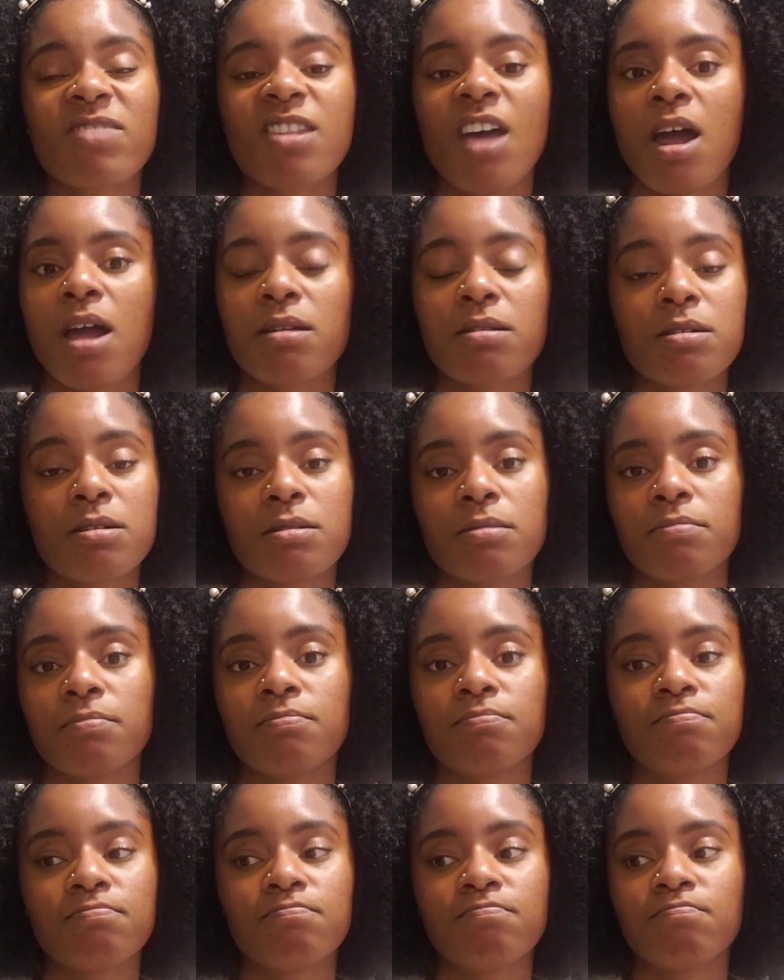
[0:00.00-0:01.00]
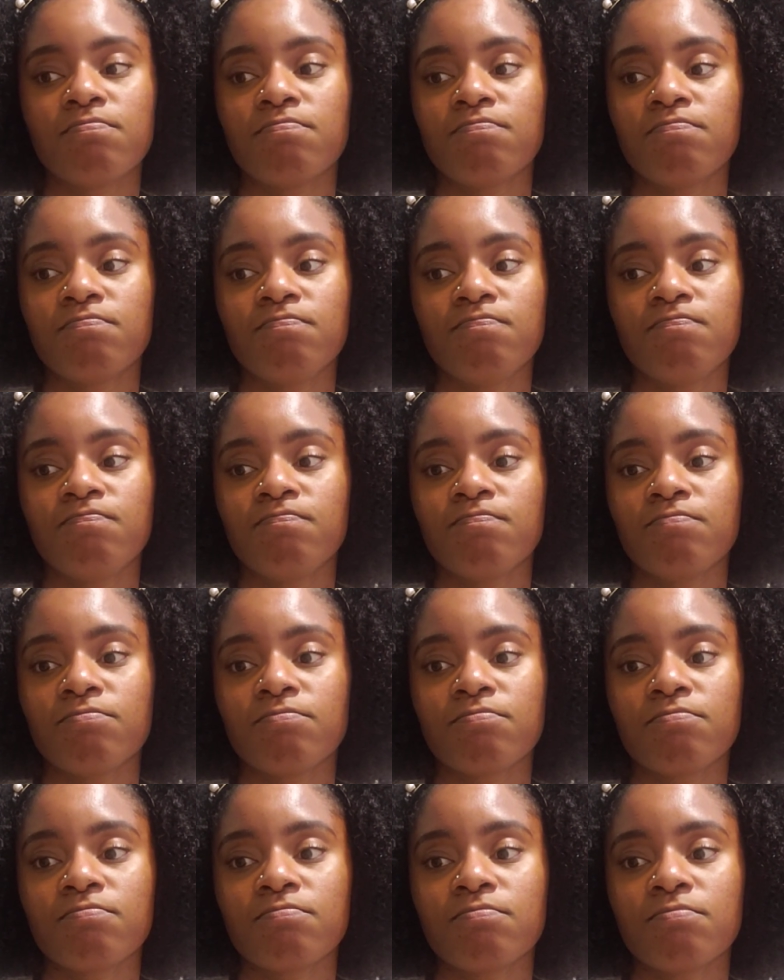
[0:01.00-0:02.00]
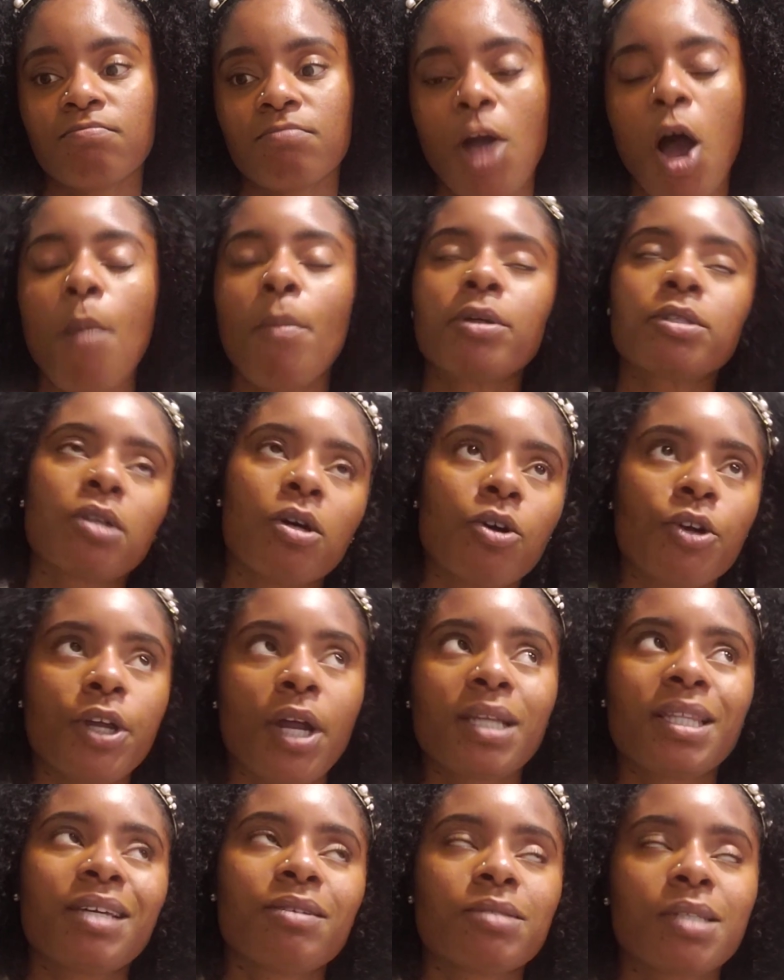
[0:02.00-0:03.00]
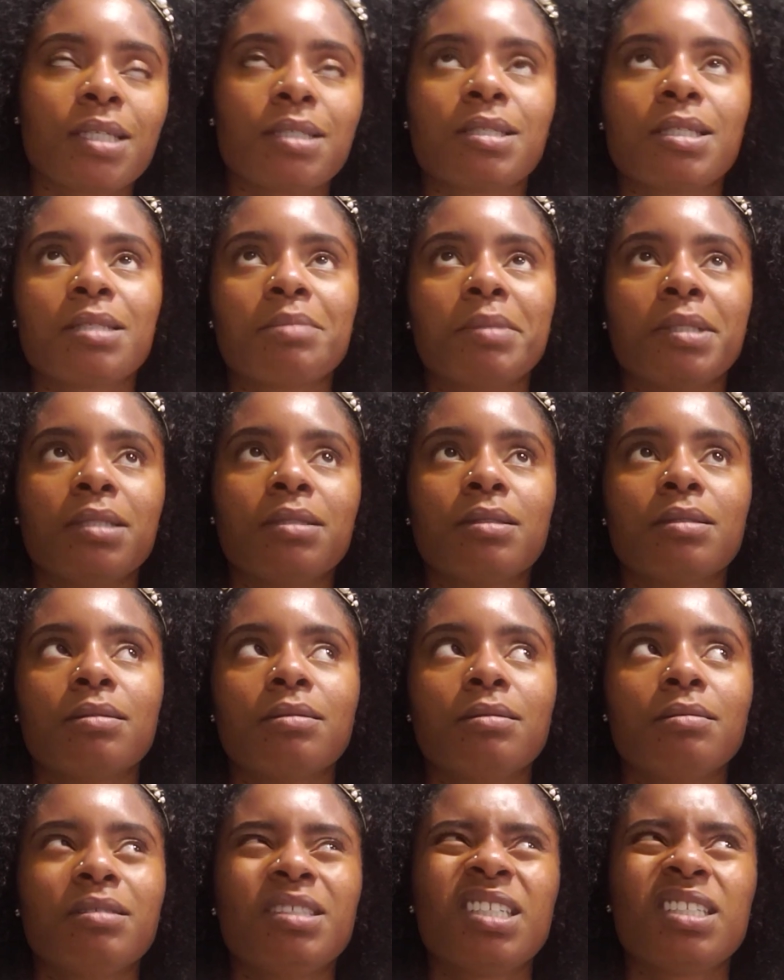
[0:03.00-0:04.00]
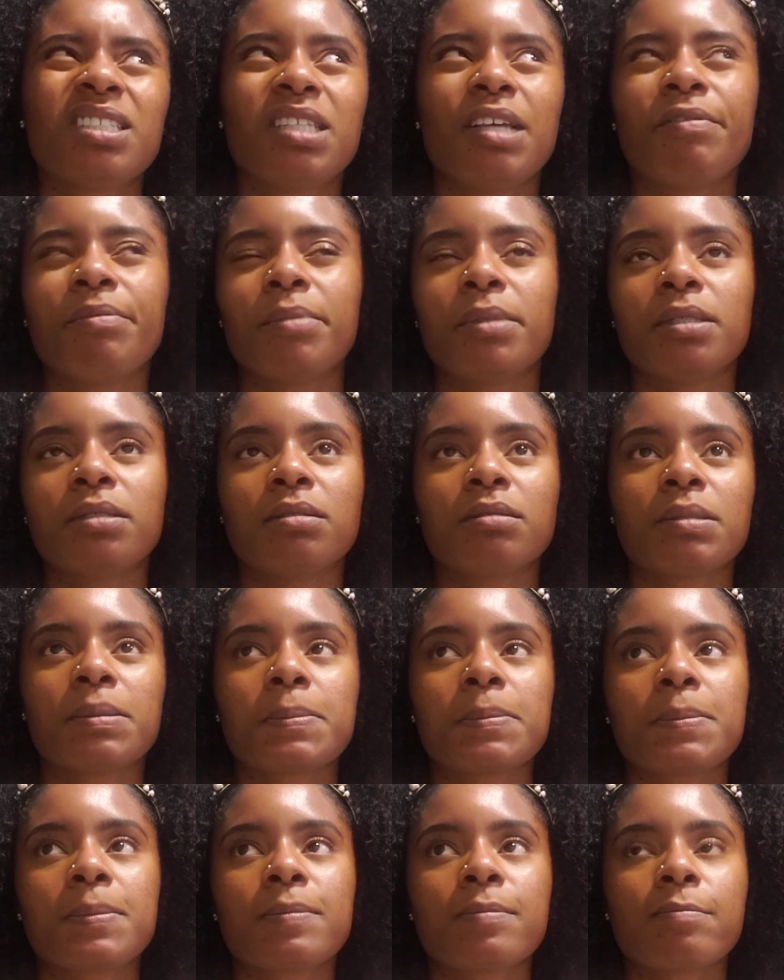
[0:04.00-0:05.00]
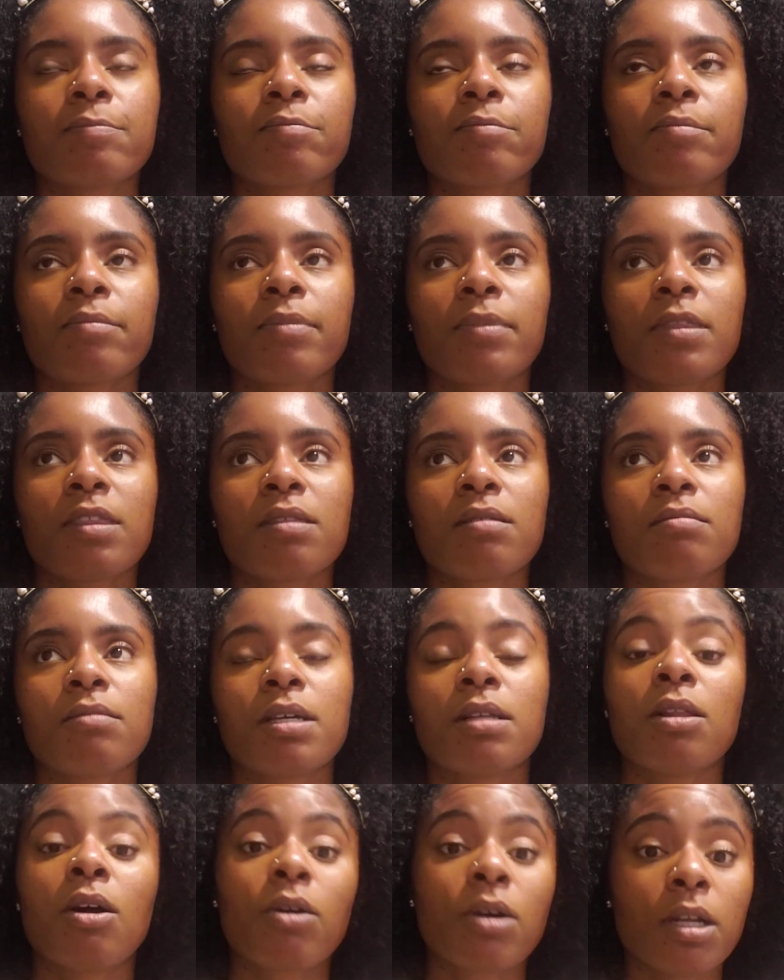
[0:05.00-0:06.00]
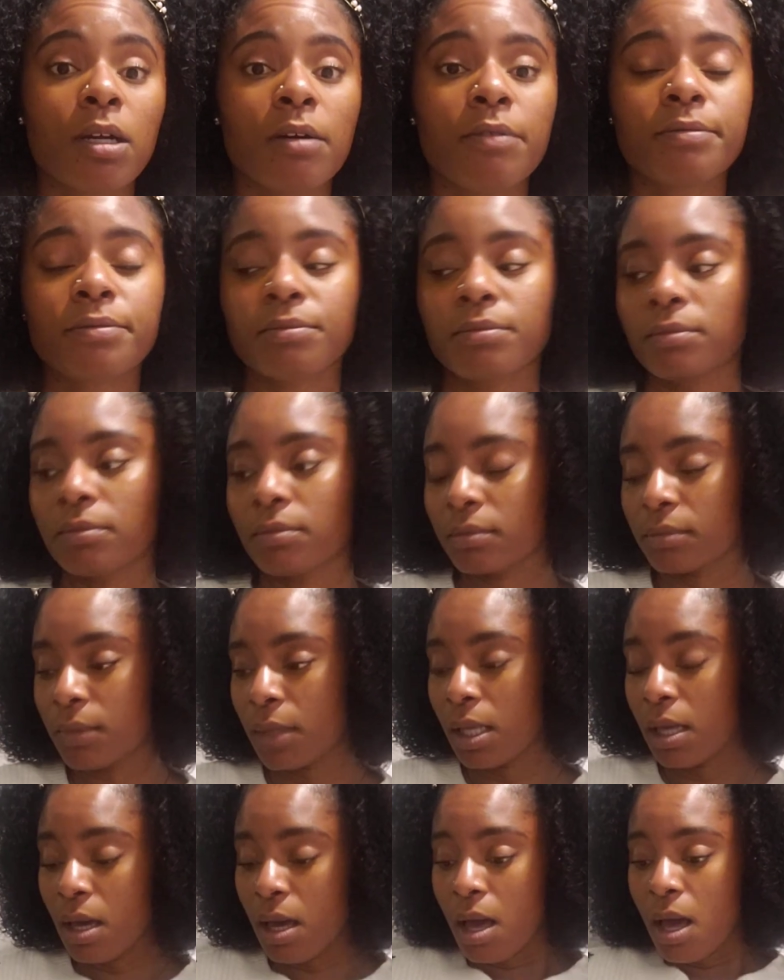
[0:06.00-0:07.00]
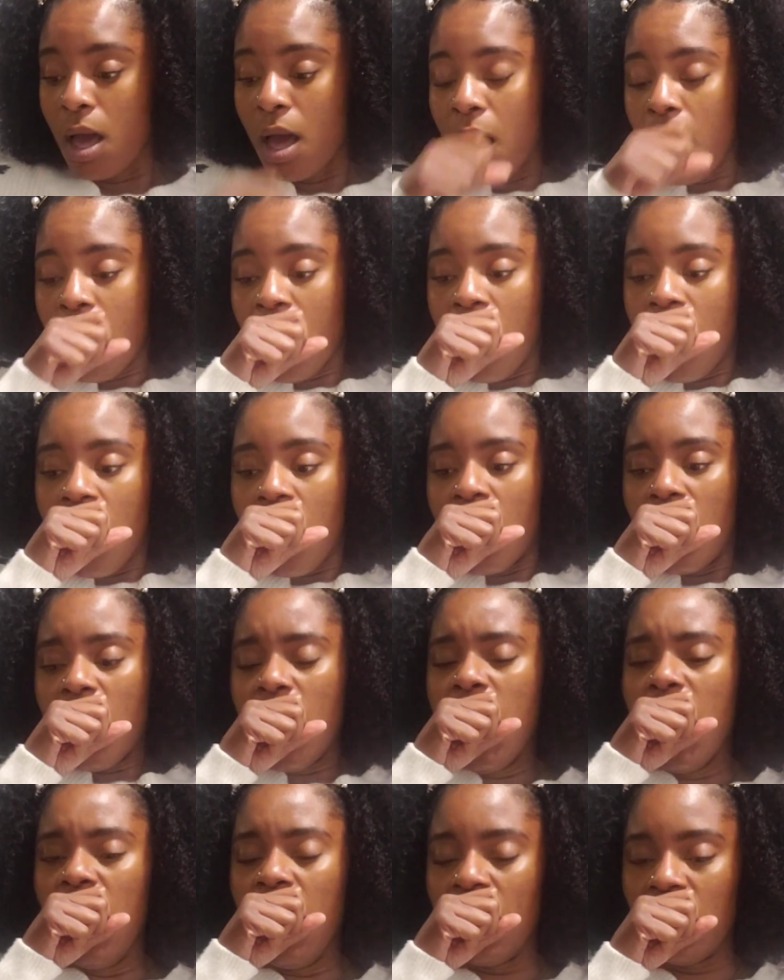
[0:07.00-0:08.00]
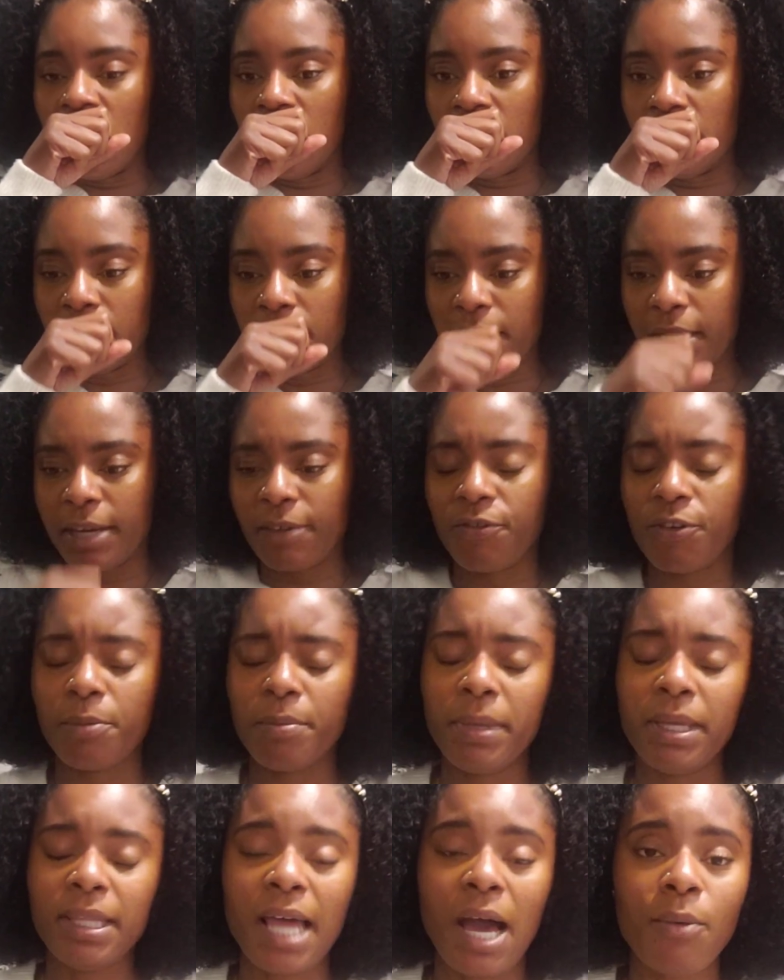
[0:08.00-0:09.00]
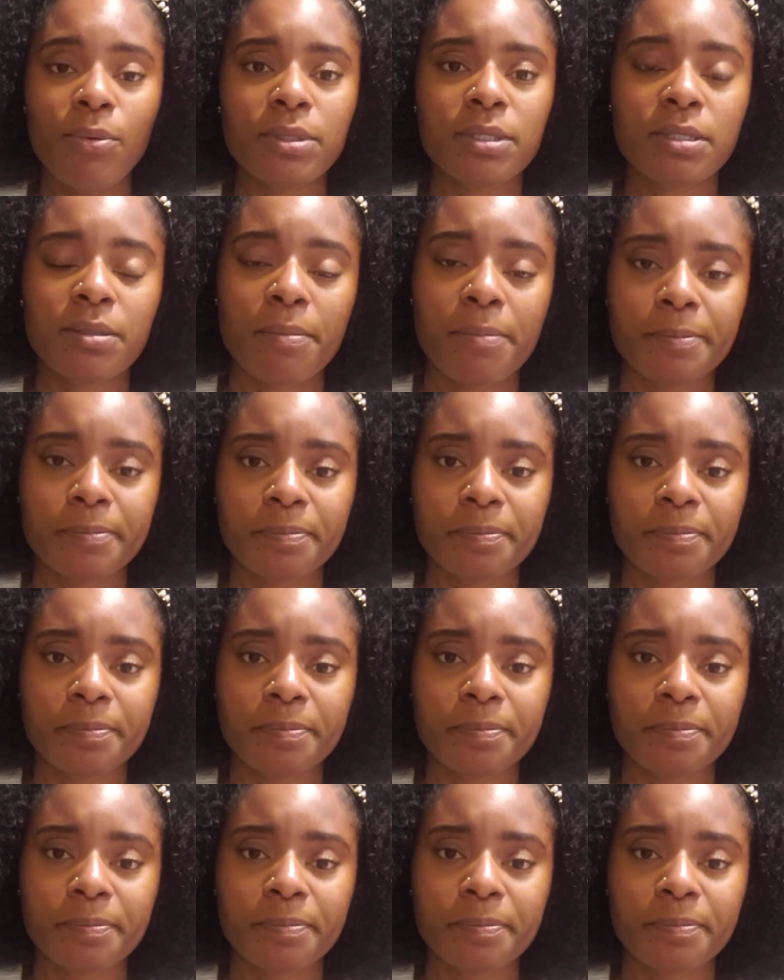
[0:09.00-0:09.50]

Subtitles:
I didn't cook. Almost a whole year. I think it was like 6 months. 7 months. Long enough. And for me, that was...